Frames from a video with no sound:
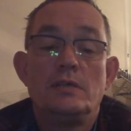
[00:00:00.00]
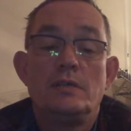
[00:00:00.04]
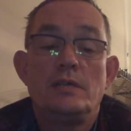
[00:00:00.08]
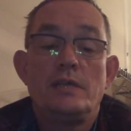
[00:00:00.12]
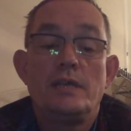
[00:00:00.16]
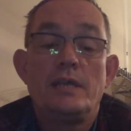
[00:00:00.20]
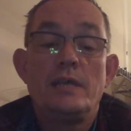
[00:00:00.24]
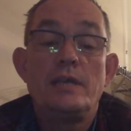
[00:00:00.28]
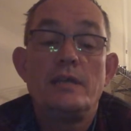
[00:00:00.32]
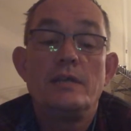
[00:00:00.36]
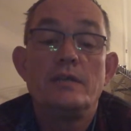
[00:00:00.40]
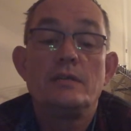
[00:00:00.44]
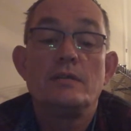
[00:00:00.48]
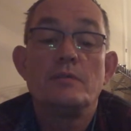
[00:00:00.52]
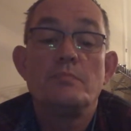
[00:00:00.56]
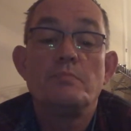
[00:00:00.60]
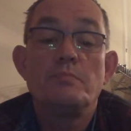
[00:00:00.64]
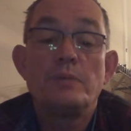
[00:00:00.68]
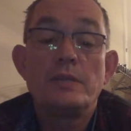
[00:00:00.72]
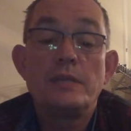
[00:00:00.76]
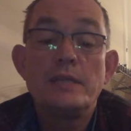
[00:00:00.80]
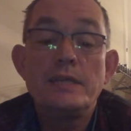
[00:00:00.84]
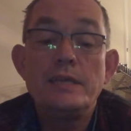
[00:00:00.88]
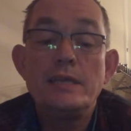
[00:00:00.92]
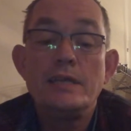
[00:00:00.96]
in
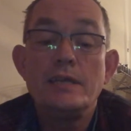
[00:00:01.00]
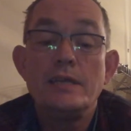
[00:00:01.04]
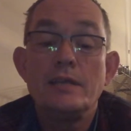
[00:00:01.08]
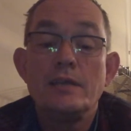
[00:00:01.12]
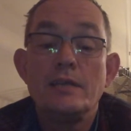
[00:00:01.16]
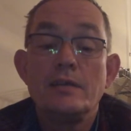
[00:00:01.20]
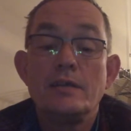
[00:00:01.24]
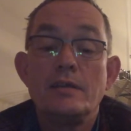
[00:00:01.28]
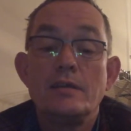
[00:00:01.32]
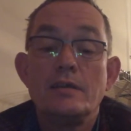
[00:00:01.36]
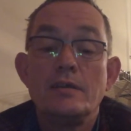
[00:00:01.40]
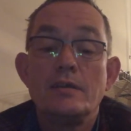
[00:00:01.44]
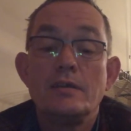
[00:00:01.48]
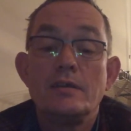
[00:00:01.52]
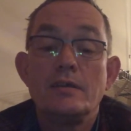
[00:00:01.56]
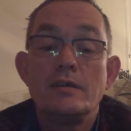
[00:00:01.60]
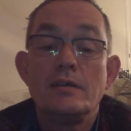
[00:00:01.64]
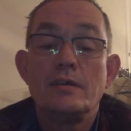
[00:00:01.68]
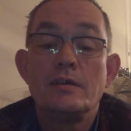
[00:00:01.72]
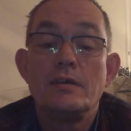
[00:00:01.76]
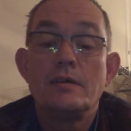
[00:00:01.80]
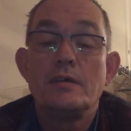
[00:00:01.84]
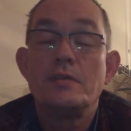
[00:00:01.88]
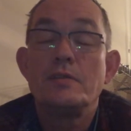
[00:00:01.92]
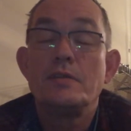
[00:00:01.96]
completing
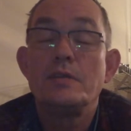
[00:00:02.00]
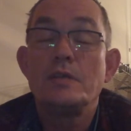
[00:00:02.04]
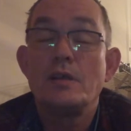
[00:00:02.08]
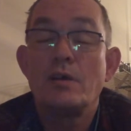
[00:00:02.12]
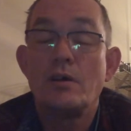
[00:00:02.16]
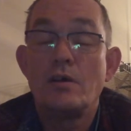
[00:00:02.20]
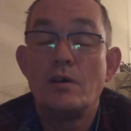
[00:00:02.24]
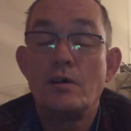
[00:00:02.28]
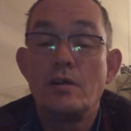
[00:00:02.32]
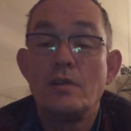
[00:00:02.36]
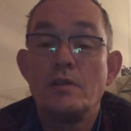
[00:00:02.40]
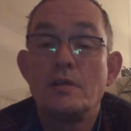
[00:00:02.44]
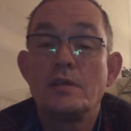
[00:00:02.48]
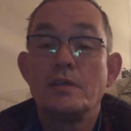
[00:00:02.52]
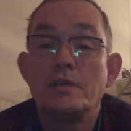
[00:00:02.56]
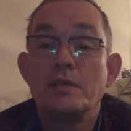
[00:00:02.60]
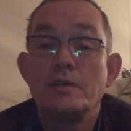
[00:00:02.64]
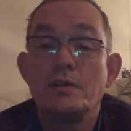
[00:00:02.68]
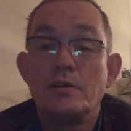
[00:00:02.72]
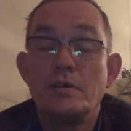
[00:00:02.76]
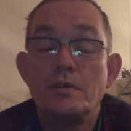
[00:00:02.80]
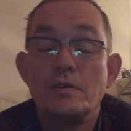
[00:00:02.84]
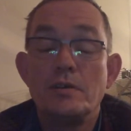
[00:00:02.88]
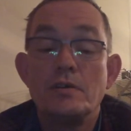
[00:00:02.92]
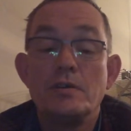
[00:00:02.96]
the all in
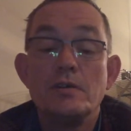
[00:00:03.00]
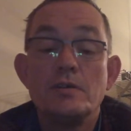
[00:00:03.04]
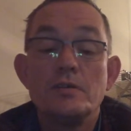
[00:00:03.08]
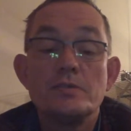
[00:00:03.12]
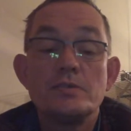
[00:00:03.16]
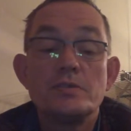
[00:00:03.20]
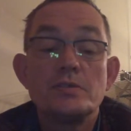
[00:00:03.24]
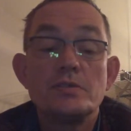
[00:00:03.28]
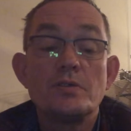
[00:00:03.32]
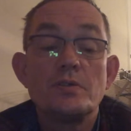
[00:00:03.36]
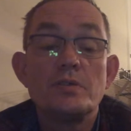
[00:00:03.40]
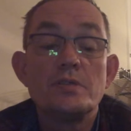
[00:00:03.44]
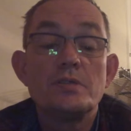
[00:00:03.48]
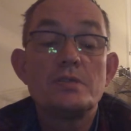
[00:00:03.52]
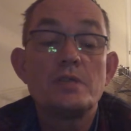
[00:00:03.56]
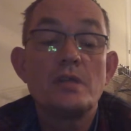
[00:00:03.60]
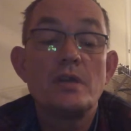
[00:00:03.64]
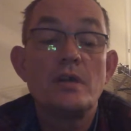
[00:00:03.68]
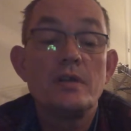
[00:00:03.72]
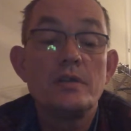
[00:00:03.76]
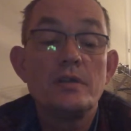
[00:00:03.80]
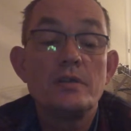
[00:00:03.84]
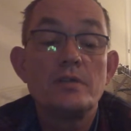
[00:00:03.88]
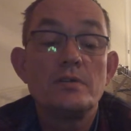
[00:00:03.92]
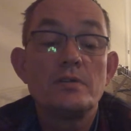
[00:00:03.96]
all. So this
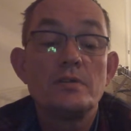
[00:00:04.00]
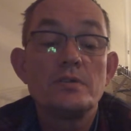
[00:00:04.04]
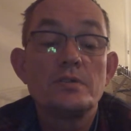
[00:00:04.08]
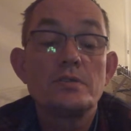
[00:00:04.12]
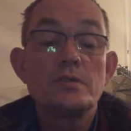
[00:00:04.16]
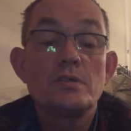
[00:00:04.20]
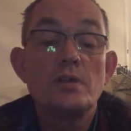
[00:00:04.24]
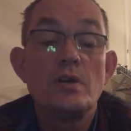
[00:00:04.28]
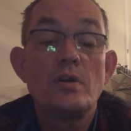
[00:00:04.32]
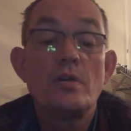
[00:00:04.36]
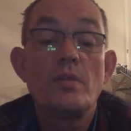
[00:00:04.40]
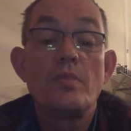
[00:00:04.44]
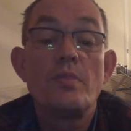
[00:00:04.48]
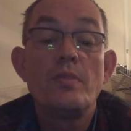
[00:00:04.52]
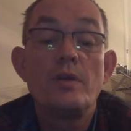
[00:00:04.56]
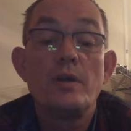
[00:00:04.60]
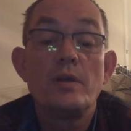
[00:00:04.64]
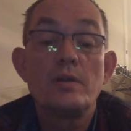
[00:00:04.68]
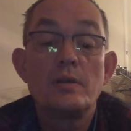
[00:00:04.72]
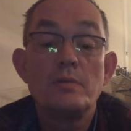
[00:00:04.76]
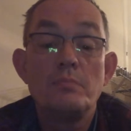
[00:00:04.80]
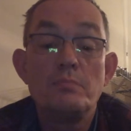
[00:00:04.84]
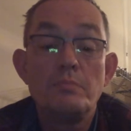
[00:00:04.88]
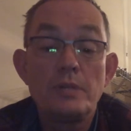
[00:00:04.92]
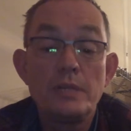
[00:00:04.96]
article is called The
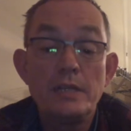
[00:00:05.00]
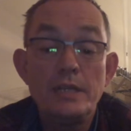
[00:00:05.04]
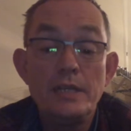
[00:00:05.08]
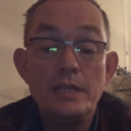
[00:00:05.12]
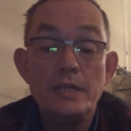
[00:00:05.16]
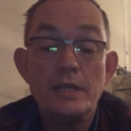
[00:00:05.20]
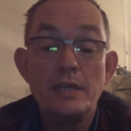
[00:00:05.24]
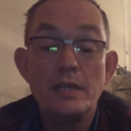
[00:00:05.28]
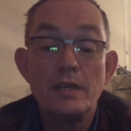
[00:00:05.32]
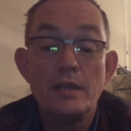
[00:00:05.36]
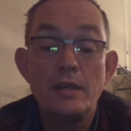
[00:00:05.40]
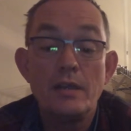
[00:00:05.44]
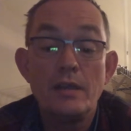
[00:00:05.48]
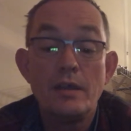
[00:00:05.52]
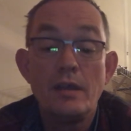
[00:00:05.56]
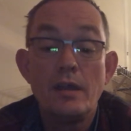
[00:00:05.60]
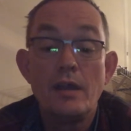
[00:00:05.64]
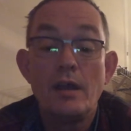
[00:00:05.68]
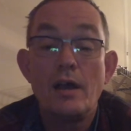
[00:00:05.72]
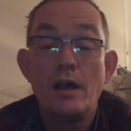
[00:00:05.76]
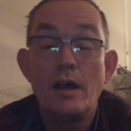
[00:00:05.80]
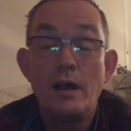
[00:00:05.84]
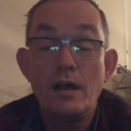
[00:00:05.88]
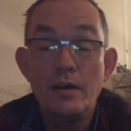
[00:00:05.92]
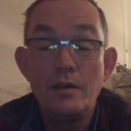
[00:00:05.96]
Completing
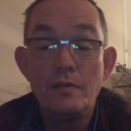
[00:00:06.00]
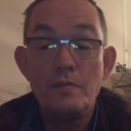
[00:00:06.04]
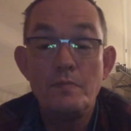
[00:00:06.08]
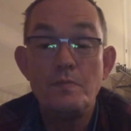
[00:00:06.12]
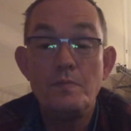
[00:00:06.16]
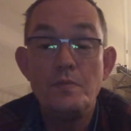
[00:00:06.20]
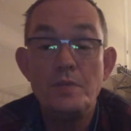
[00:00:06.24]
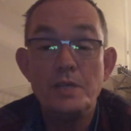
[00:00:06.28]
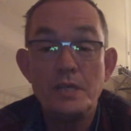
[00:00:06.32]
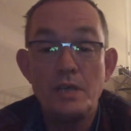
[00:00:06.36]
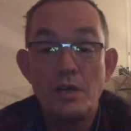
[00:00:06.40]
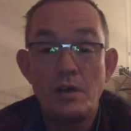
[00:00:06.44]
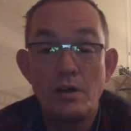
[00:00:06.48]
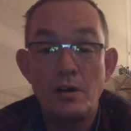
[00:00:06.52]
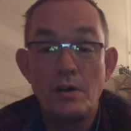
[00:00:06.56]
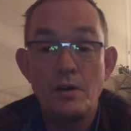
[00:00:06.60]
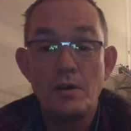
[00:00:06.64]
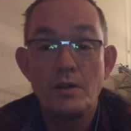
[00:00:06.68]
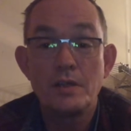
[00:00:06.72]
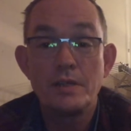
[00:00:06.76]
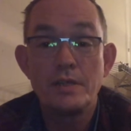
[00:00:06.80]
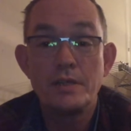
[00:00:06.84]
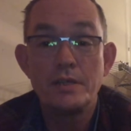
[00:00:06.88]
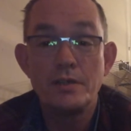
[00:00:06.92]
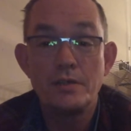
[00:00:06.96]
of the
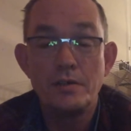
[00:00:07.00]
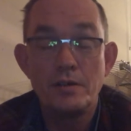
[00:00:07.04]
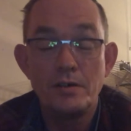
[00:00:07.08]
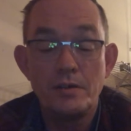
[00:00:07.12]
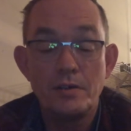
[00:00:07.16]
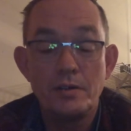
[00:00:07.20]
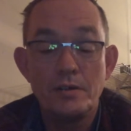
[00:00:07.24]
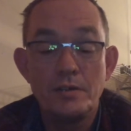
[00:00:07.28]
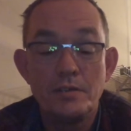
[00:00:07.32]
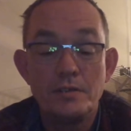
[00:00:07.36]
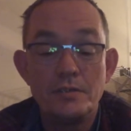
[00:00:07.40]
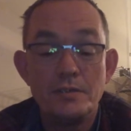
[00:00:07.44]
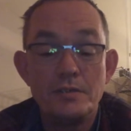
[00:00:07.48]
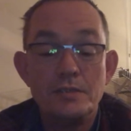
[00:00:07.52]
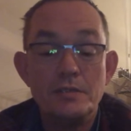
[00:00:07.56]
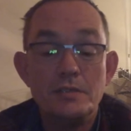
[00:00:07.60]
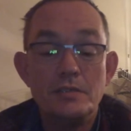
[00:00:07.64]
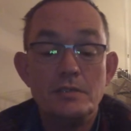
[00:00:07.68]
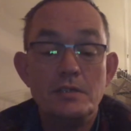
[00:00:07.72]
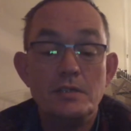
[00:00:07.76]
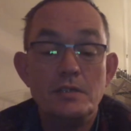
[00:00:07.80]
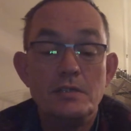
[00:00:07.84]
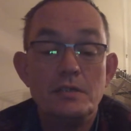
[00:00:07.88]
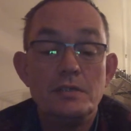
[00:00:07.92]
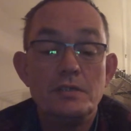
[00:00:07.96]
All in All.
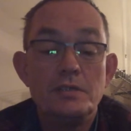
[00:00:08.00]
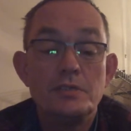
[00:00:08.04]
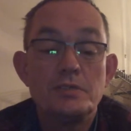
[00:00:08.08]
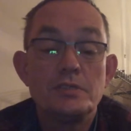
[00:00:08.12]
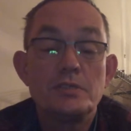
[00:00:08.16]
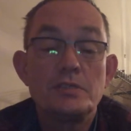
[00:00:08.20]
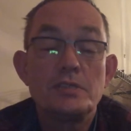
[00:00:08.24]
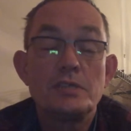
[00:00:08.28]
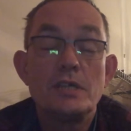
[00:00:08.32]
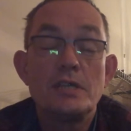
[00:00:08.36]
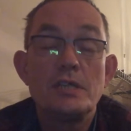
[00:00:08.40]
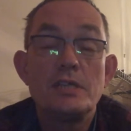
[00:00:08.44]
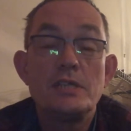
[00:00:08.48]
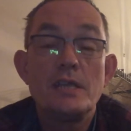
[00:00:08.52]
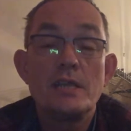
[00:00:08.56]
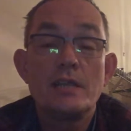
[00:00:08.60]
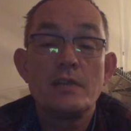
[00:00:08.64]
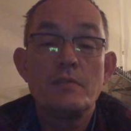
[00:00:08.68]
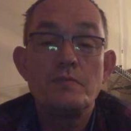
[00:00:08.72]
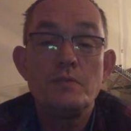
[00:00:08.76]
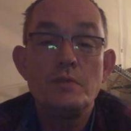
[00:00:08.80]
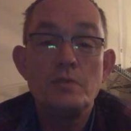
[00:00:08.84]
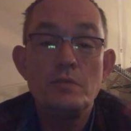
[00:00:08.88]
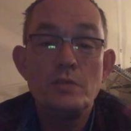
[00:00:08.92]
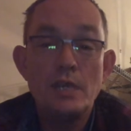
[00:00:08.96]
This is going to take a
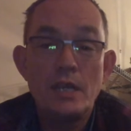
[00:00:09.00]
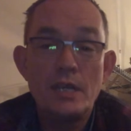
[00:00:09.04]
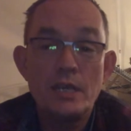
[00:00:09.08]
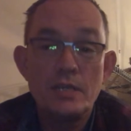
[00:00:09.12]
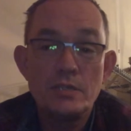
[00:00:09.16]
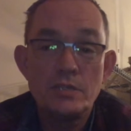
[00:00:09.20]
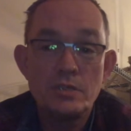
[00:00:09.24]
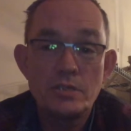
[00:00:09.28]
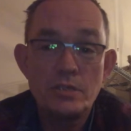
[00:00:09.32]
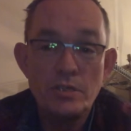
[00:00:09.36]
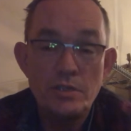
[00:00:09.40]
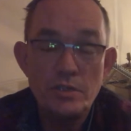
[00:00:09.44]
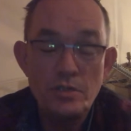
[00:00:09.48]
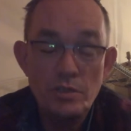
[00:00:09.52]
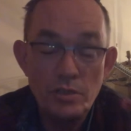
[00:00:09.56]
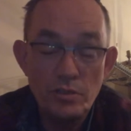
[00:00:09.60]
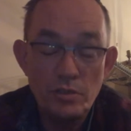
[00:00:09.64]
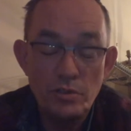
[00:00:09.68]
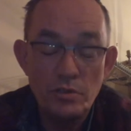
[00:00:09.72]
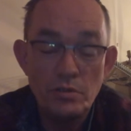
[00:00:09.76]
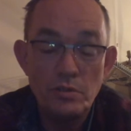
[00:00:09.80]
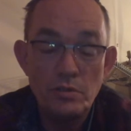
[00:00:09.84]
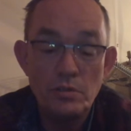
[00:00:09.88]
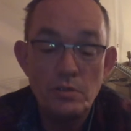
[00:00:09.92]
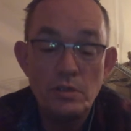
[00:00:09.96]
few days to
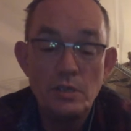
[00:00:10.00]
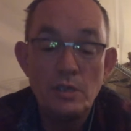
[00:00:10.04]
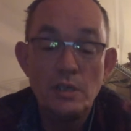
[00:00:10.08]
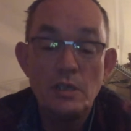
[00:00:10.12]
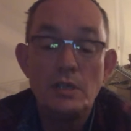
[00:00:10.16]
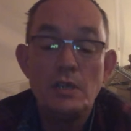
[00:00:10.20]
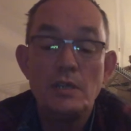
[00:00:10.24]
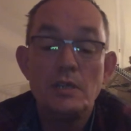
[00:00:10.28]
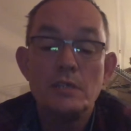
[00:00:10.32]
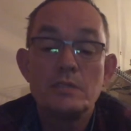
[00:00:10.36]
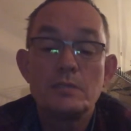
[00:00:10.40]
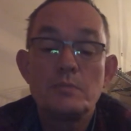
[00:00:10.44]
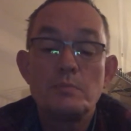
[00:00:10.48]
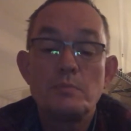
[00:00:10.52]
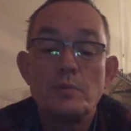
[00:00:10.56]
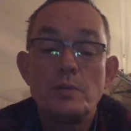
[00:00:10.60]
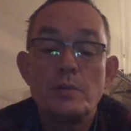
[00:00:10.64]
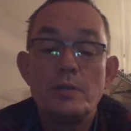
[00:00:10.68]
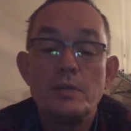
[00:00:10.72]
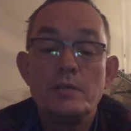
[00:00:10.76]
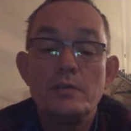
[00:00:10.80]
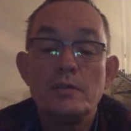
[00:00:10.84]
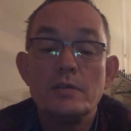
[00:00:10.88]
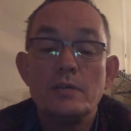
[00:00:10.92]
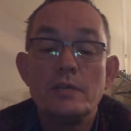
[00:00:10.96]
do. It's a
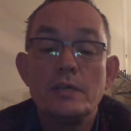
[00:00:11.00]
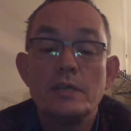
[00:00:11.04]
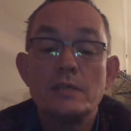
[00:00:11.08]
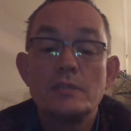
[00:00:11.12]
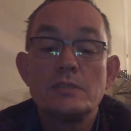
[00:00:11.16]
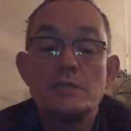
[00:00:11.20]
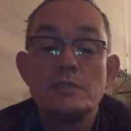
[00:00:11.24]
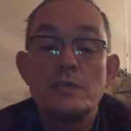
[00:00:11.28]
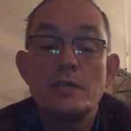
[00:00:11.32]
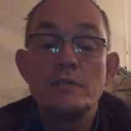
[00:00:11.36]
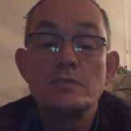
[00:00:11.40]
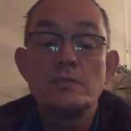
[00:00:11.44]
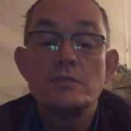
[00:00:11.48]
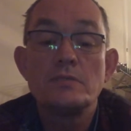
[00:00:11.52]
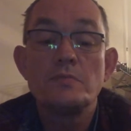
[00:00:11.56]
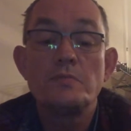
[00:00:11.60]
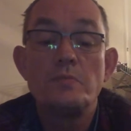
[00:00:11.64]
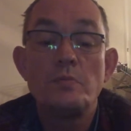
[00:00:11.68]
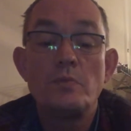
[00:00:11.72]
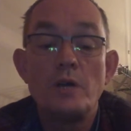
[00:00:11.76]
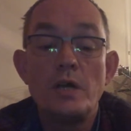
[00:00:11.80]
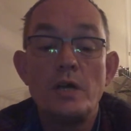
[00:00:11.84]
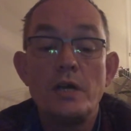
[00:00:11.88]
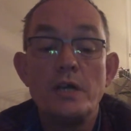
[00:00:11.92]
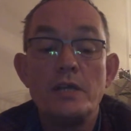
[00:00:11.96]
pretty good extensive
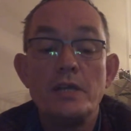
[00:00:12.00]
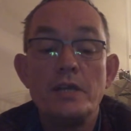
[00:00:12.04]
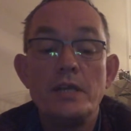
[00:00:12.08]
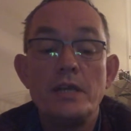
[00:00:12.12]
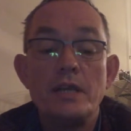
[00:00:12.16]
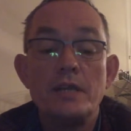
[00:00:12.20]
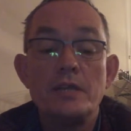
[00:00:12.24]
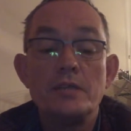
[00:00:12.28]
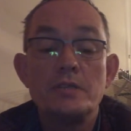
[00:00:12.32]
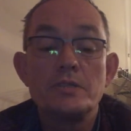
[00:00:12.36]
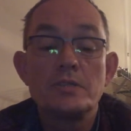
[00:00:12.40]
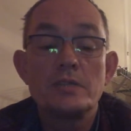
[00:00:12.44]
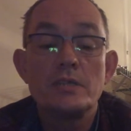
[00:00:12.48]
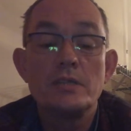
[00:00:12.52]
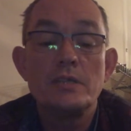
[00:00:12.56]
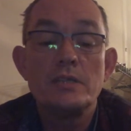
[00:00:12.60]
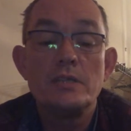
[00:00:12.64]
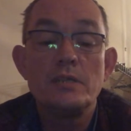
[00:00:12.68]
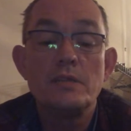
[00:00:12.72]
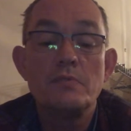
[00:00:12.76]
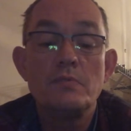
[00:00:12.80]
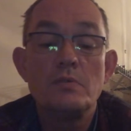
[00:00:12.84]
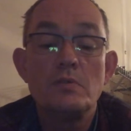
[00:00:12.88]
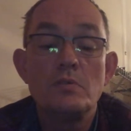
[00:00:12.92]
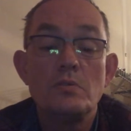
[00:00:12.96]
one, and it's going to
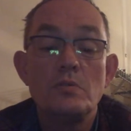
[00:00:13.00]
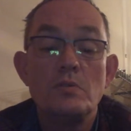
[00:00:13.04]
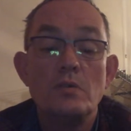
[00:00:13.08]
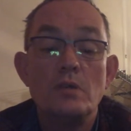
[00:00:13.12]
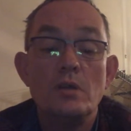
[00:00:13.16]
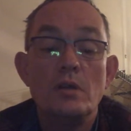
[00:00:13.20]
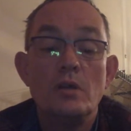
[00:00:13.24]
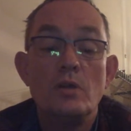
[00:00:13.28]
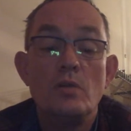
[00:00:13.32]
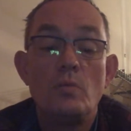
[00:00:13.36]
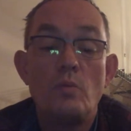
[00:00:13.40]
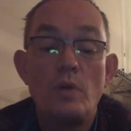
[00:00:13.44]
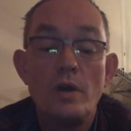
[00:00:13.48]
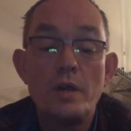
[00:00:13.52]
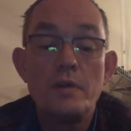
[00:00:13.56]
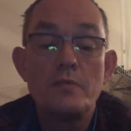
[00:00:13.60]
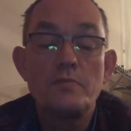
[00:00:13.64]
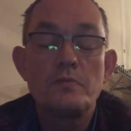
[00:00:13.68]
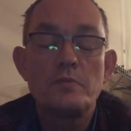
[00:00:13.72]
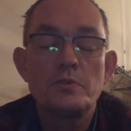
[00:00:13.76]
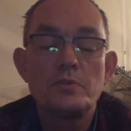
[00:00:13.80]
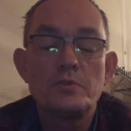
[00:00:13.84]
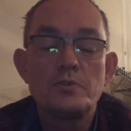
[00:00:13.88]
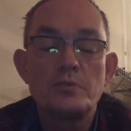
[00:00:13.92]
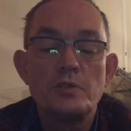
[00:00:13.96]
give you
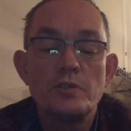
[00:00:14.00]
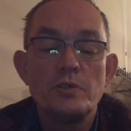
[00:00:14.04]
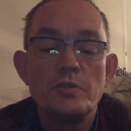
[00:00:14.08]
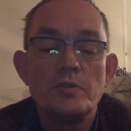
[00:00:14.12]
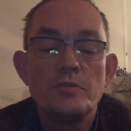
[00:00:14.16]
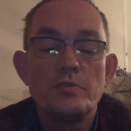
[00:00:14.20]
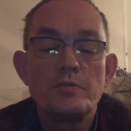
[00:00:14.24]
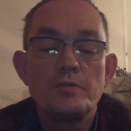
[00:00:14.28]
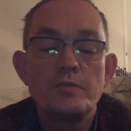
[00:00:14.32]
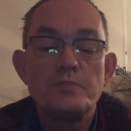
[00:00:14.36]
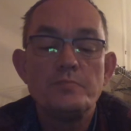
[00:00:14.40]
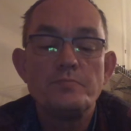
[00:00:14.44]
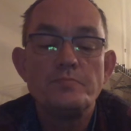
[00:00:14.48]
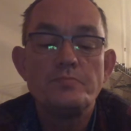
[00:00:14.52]
wonderful truth.